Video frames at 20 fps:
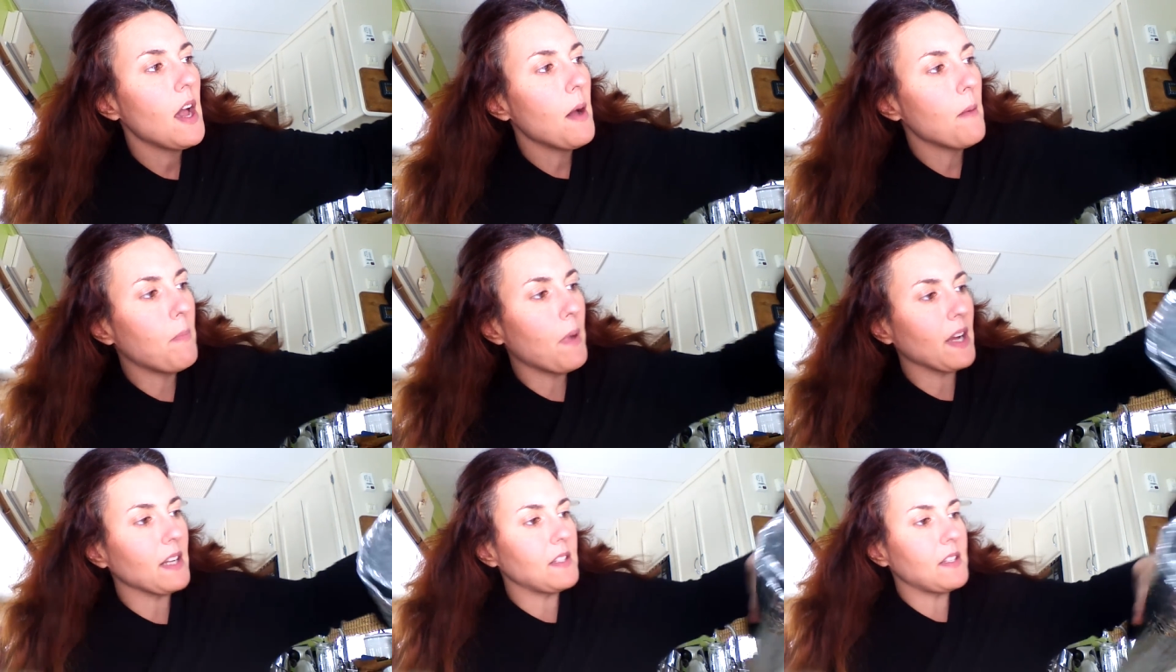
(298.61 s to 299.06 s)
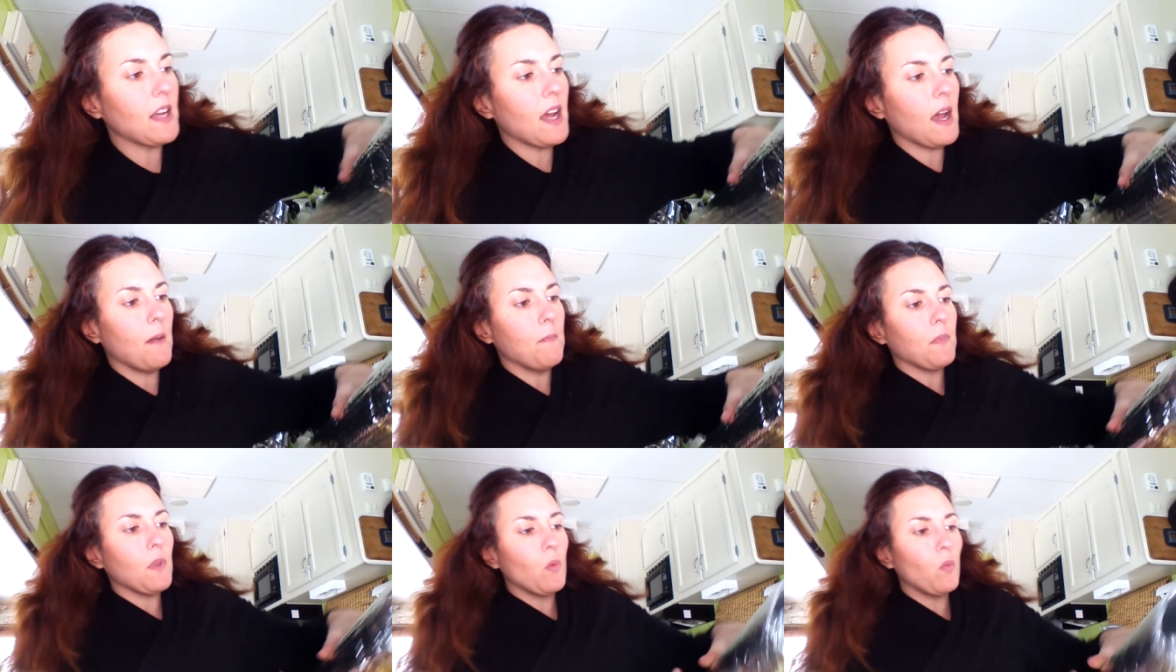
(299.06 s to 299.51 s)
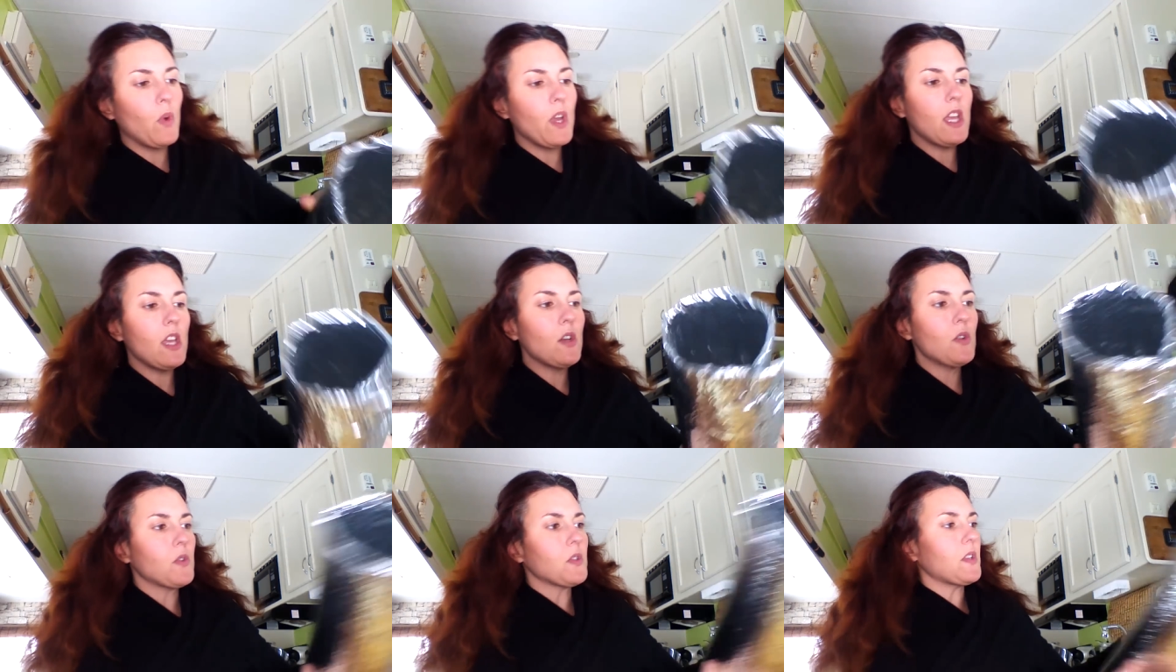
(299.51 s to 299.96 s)
But um, we
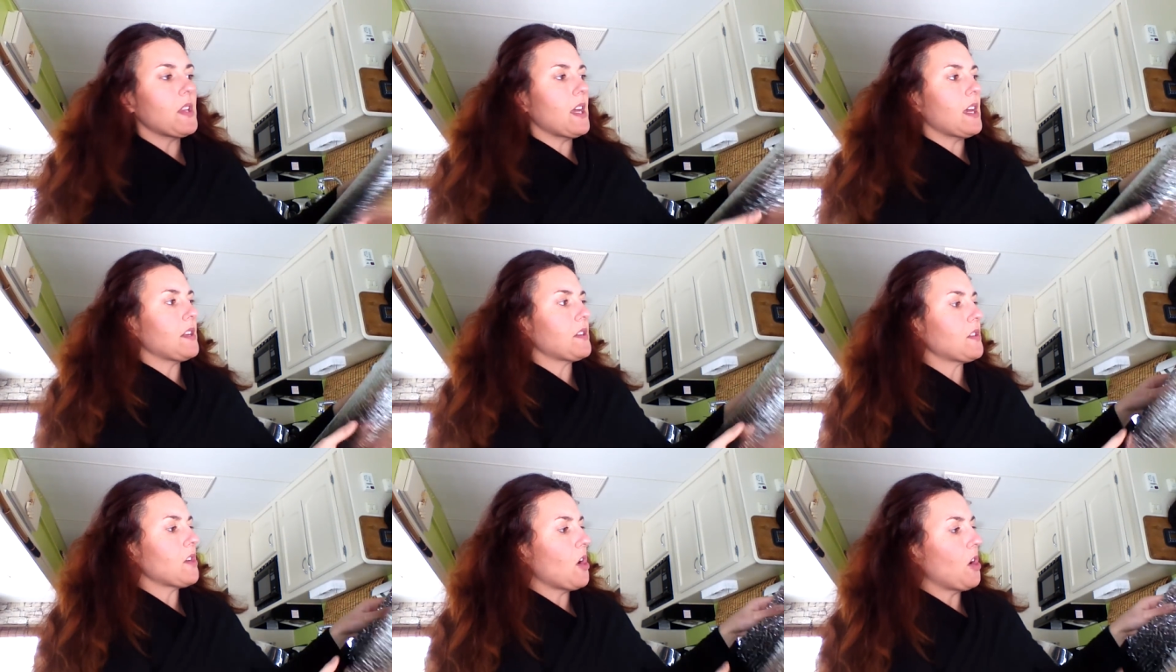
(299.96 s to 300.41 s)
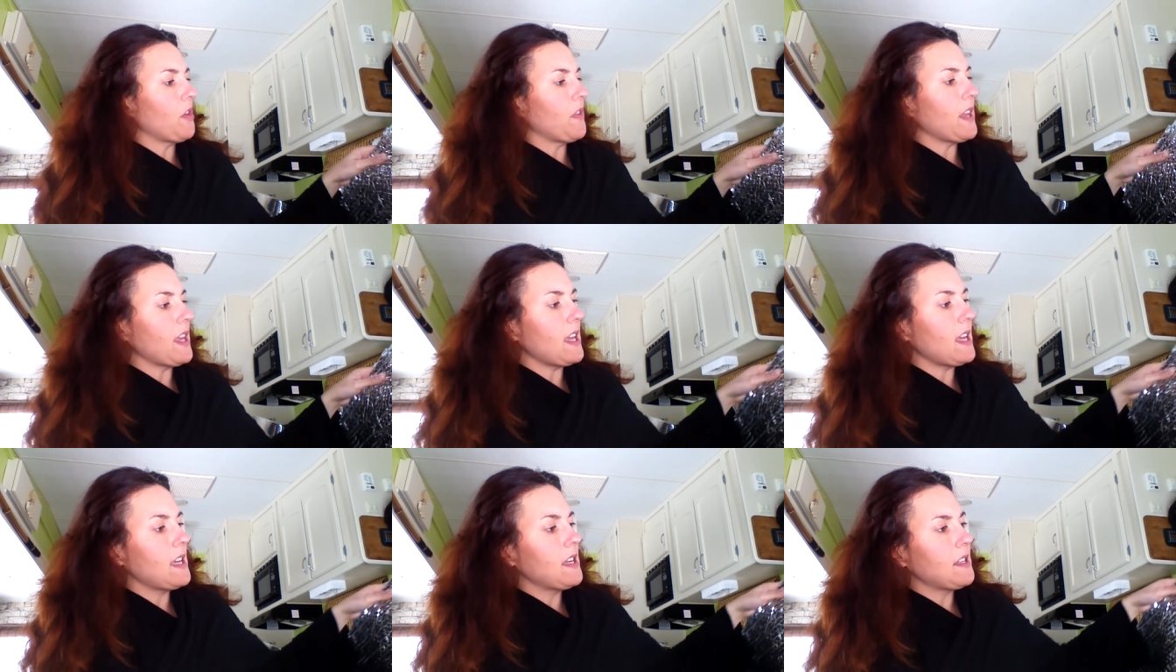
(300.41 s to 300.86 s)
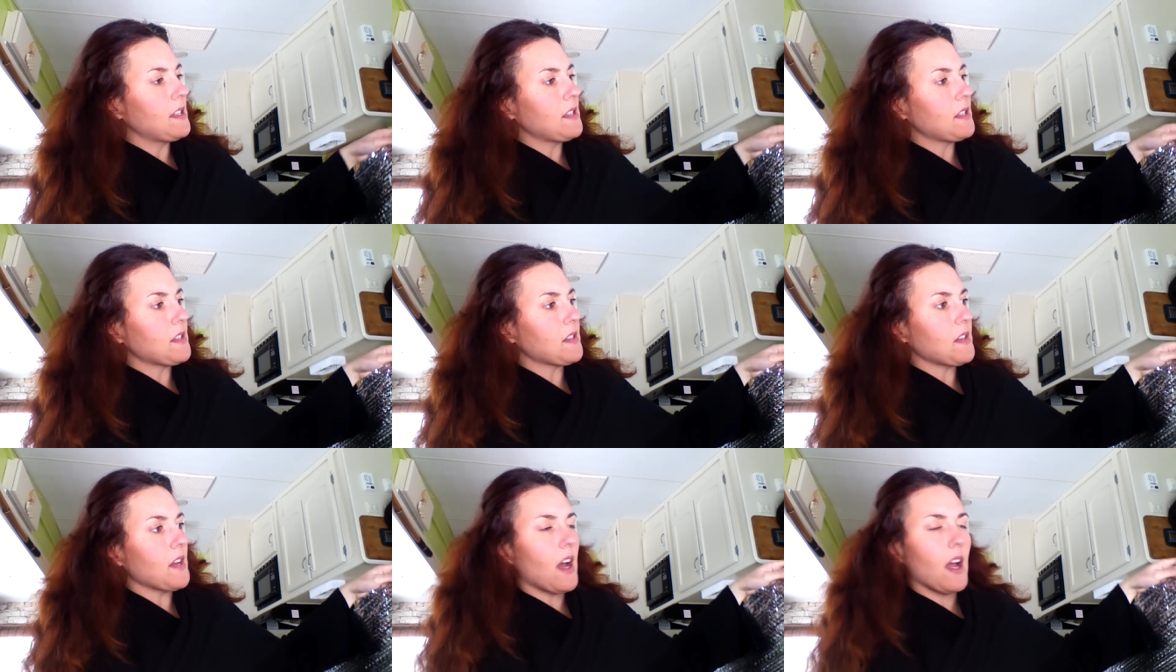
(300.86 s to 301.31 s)
use this on the
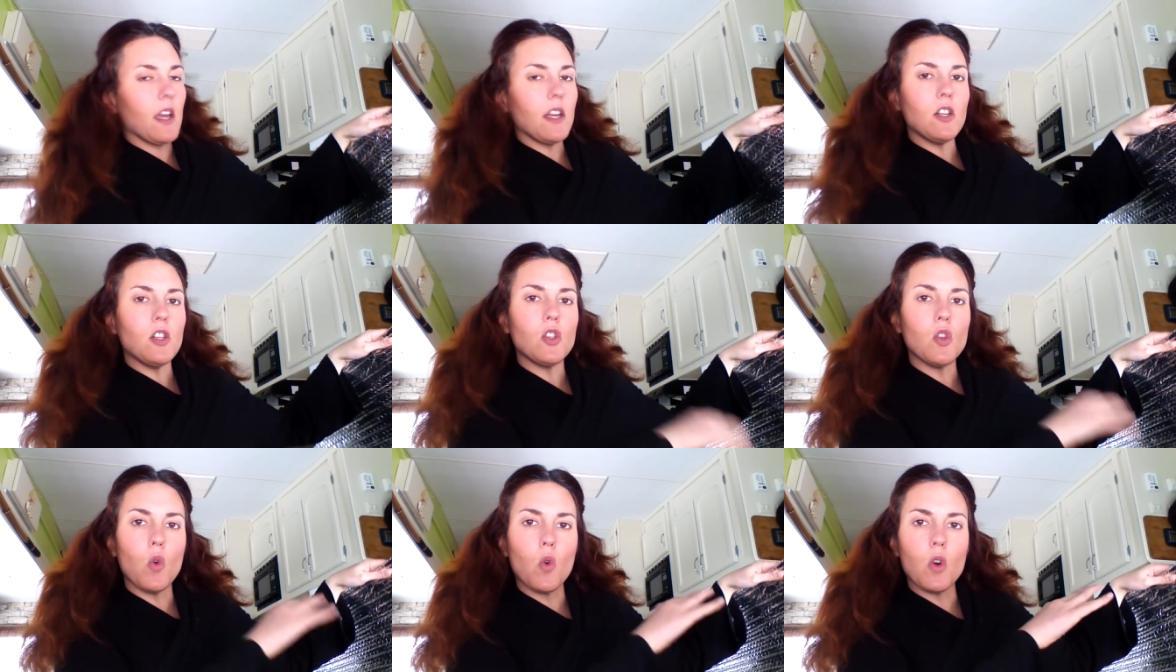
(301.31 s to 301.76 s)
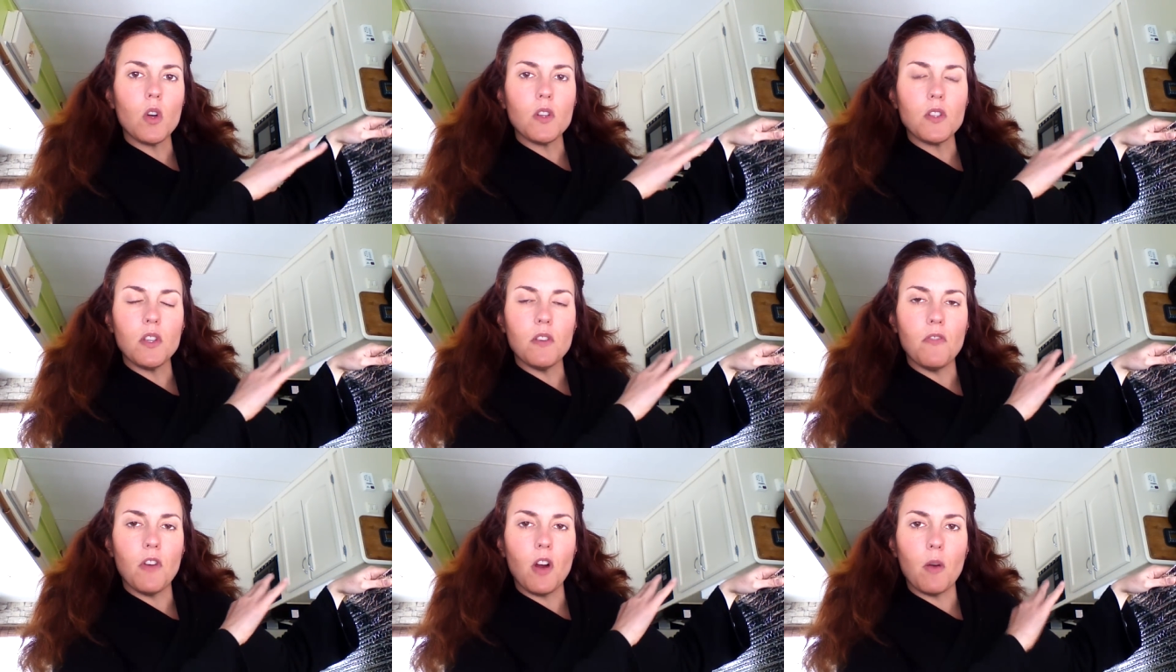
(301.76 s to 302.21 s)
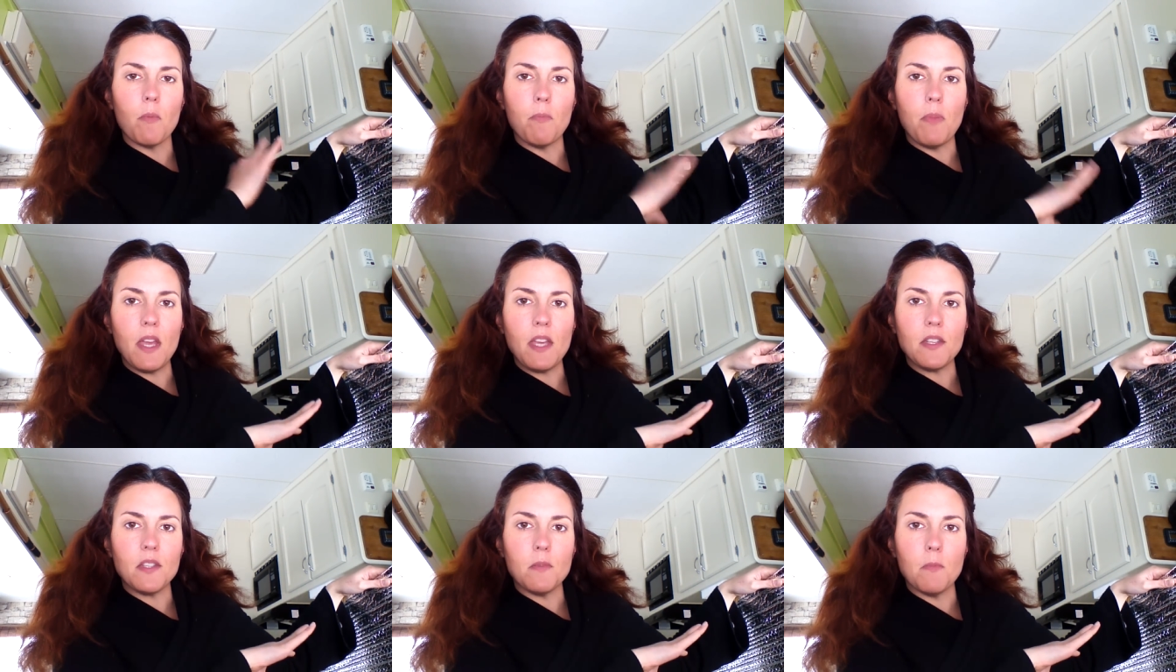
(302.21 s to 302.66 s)
inside doors of our
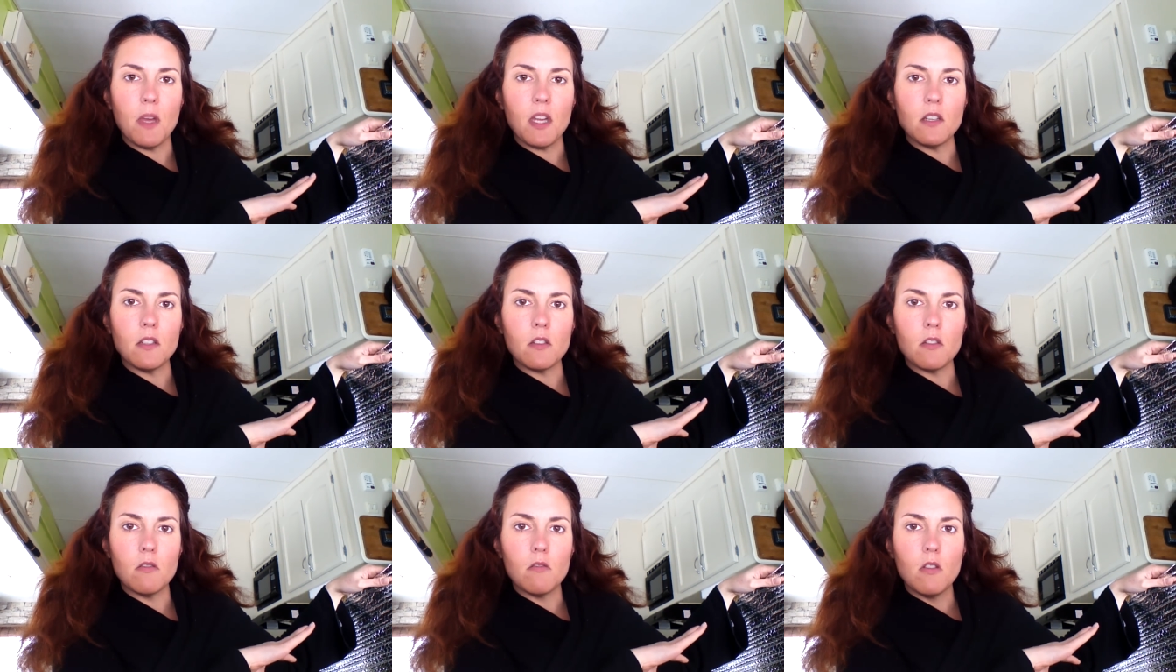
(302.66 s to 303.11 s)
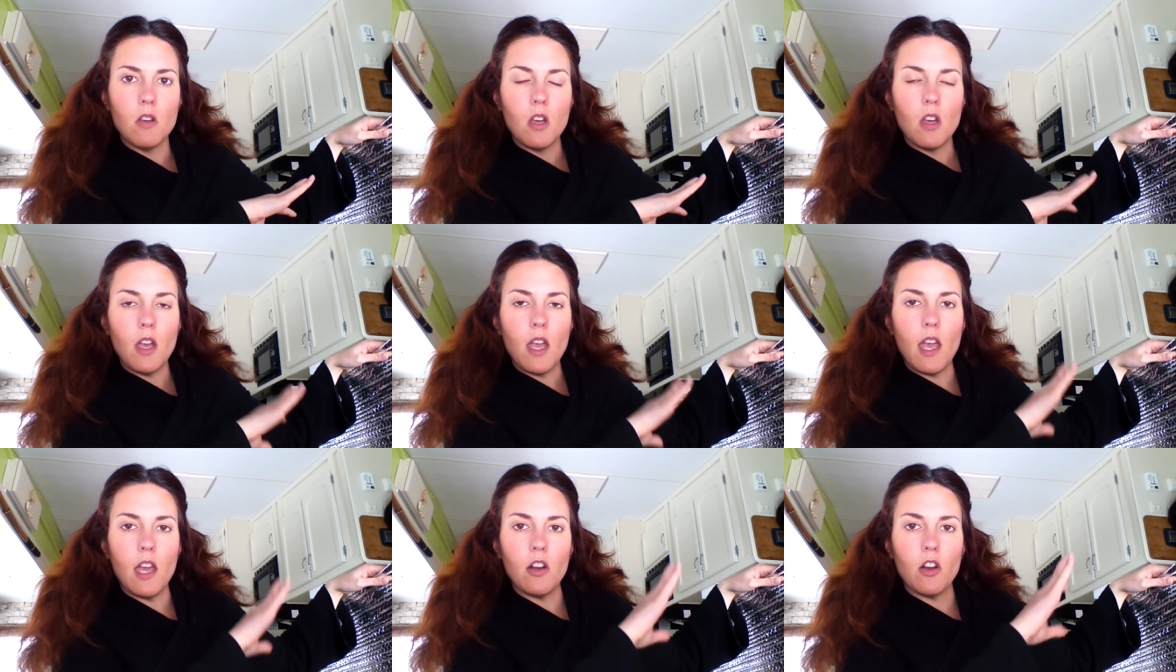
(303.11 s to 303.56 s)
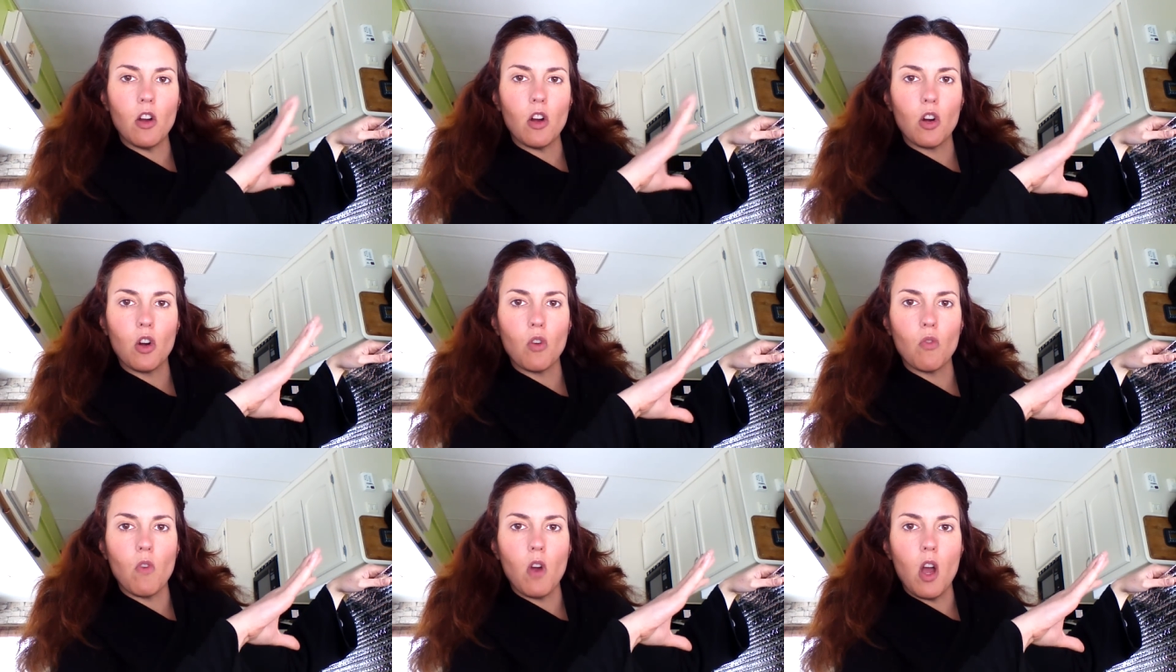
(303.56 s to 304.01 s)
basement and our
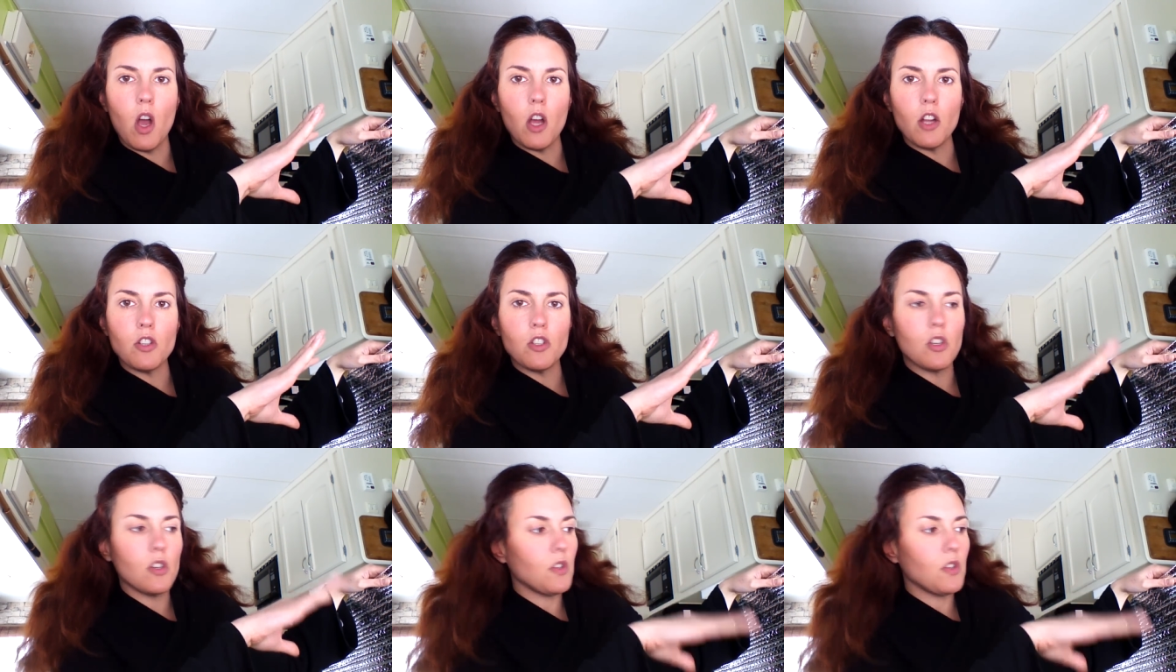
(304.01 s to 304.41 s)
garage.